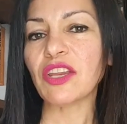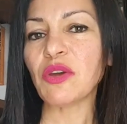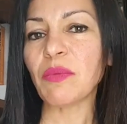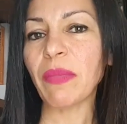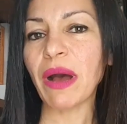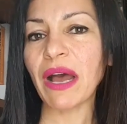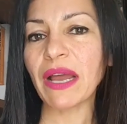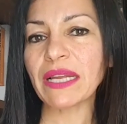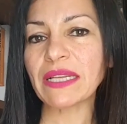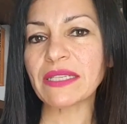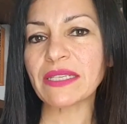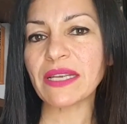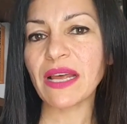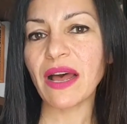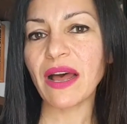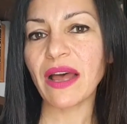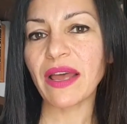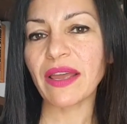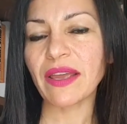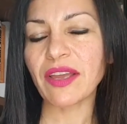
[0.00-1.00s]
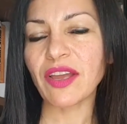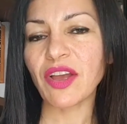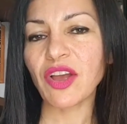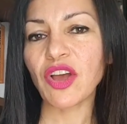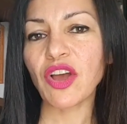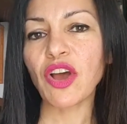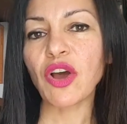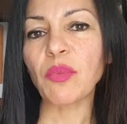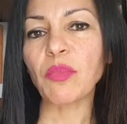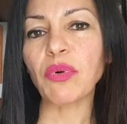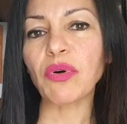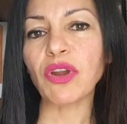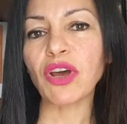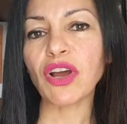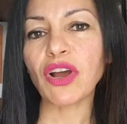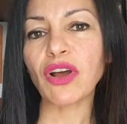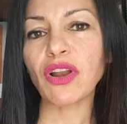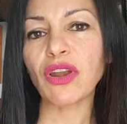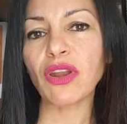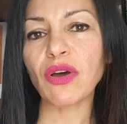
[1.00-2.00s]
In your mind's eye,
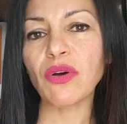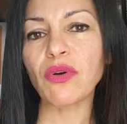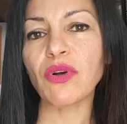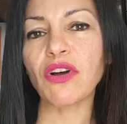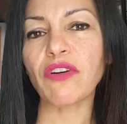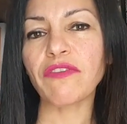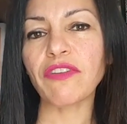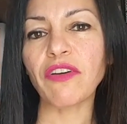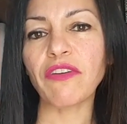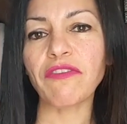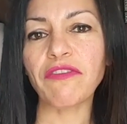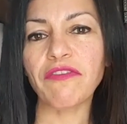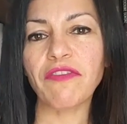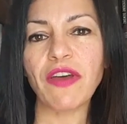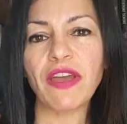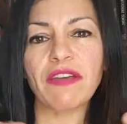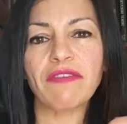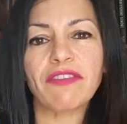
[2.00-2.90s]
pull a cloak of your